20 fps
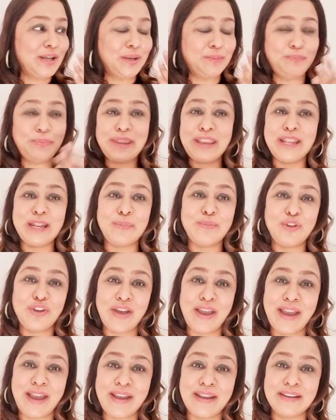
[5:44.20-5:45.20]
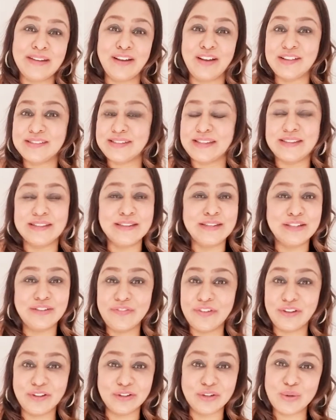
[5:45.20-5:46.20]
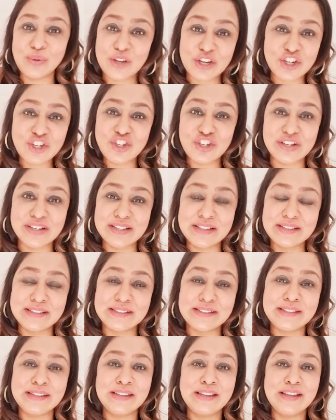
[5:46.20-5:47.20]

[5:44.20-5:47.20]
picking up your hand, asking the difficult questions,